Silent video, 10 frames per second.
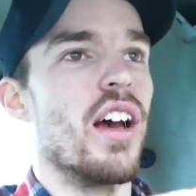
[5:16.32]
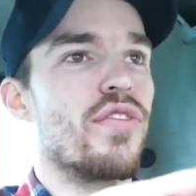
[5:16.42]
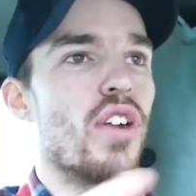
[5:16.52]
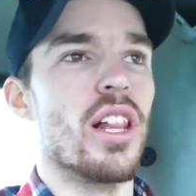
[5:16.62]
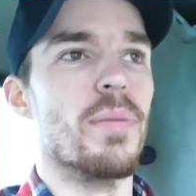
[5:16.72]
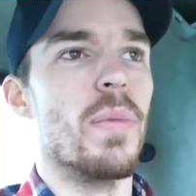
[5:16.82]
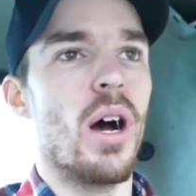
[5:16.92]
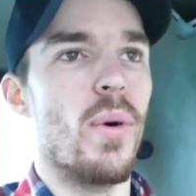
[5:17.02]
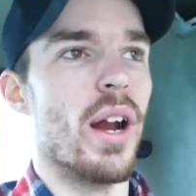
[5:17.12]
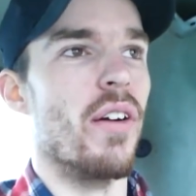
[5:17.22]
throttle
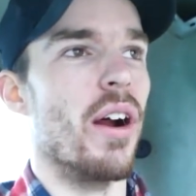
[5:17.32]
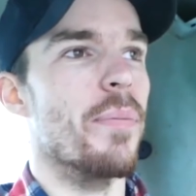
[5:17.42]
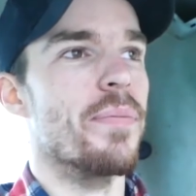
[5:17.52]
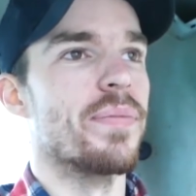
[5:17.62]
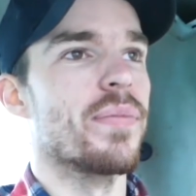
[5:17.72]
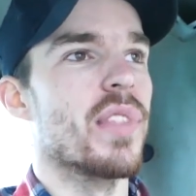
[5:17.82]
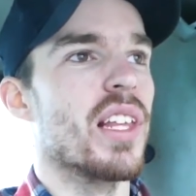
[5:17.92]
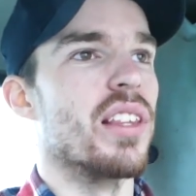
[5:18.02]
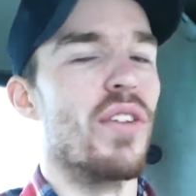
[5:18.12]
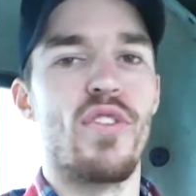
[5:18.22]
or whatever,
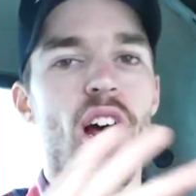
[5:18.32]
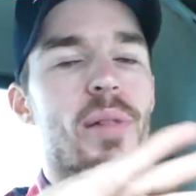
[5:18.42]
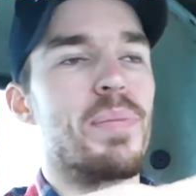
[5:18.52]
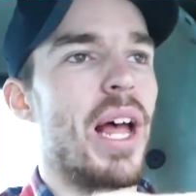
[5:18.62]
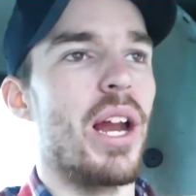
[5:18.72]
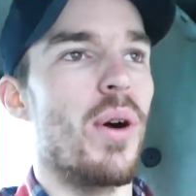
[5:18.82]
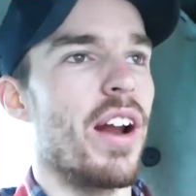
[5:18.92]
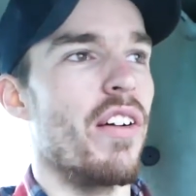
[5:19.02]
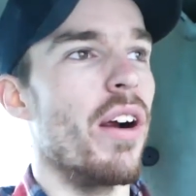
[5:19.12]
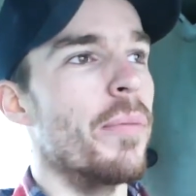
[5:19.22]
the throttle plate or
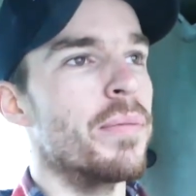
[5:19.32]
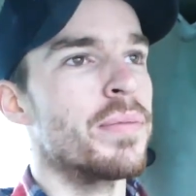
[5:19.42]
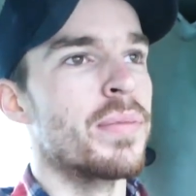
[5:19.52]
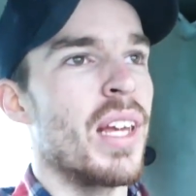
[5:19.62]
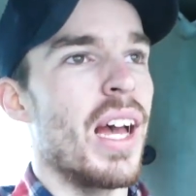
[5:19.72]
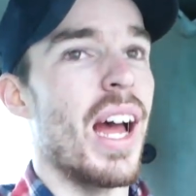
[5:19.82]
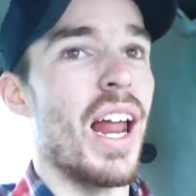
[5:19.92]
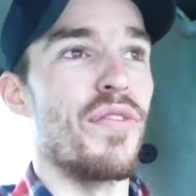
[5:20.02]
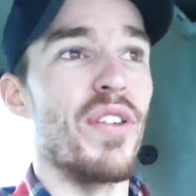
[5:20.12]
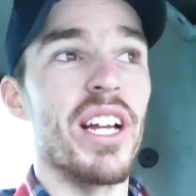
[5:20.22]
whatever. And
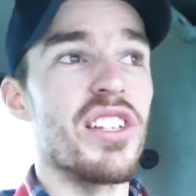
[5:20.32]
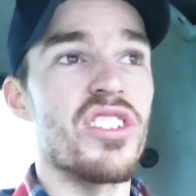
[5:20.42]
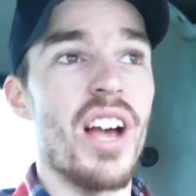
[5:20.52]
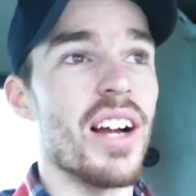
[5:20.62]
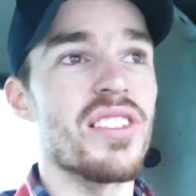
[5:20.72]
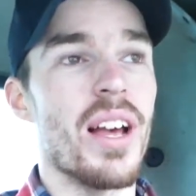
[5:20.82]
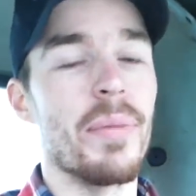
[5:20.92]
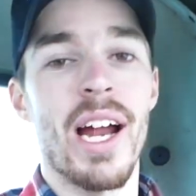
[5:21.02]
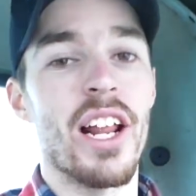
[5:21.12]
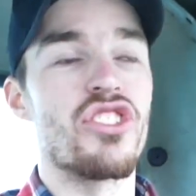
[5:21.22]
I think it sucked some
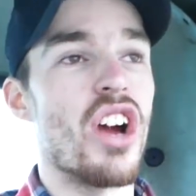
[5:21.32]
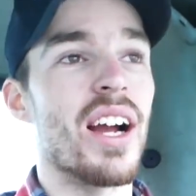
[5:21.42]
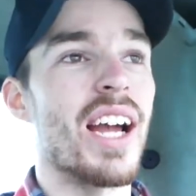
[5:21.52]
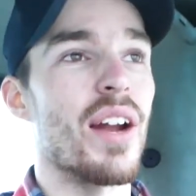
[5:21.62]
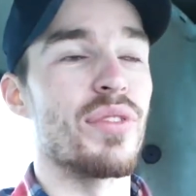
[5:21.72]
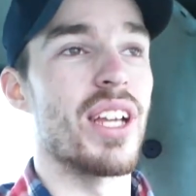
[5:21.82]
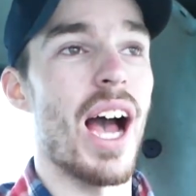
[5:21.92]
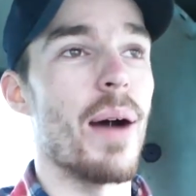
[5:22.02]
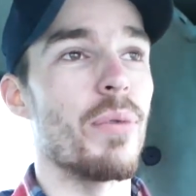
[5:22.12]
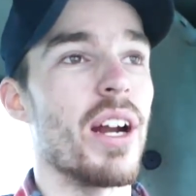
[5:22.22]
kind of junk out of the
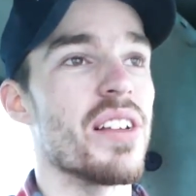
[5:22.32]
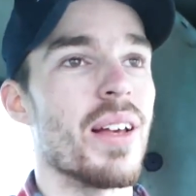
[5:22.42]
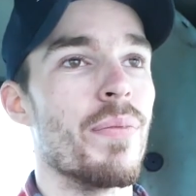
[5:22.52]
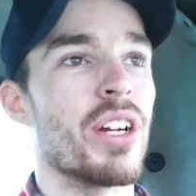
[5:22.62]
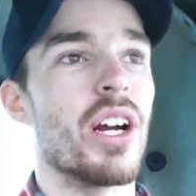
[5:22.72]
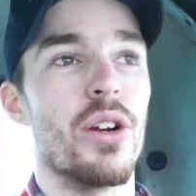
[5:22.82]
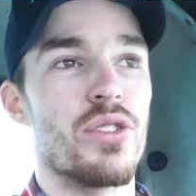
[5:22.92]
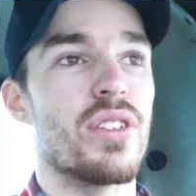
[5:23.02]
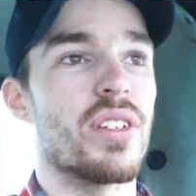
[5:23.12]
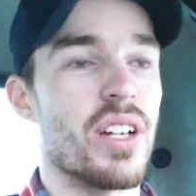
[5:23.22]
carburetor or something
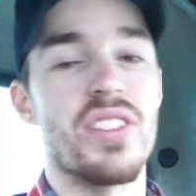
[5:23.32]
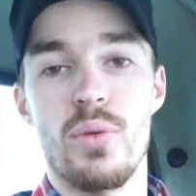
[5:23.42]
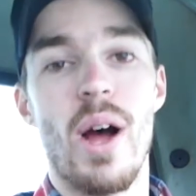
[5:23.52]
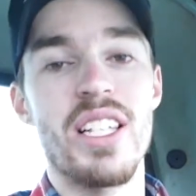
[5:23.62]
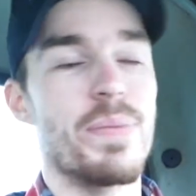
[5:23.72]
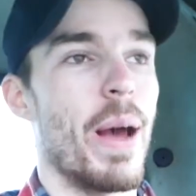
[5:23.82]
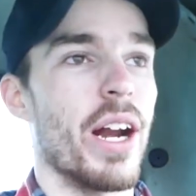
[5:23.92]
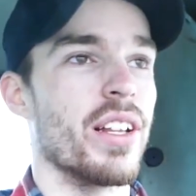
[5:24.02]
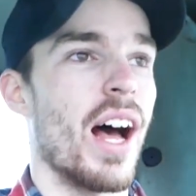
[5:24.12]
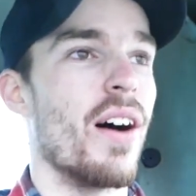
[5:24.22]
because it runs
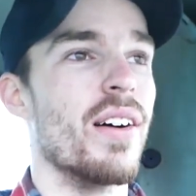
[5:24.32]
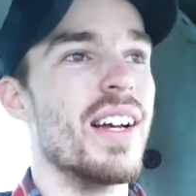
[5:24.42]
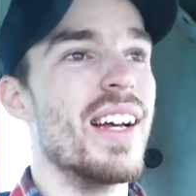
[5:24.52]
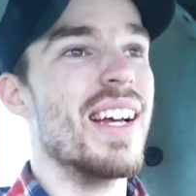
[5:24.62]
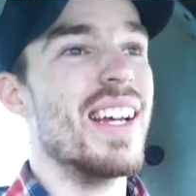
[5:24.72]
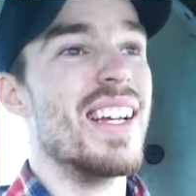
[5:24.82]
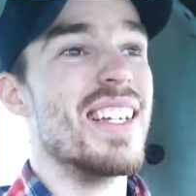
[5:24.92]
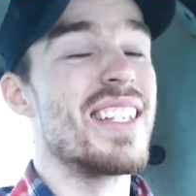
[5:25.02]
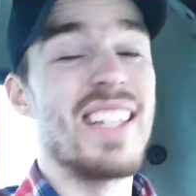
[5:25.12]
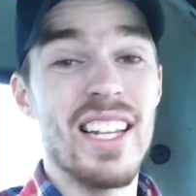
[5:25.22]
better now.
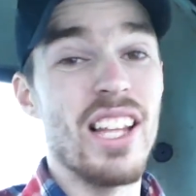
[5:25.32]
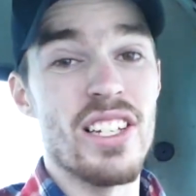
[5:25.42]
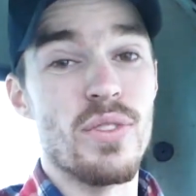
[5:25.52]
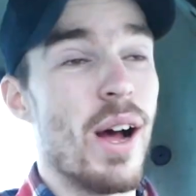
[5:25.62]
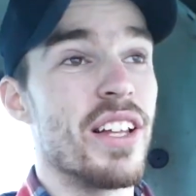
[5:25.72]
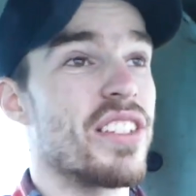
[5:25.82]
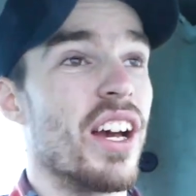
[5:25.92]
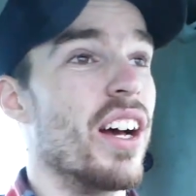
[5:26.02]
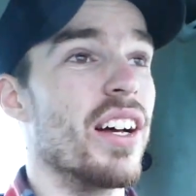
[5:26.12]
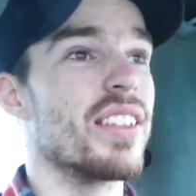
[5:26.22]
Still doesn't run
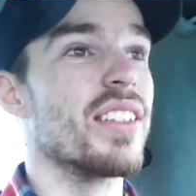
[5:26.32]
good.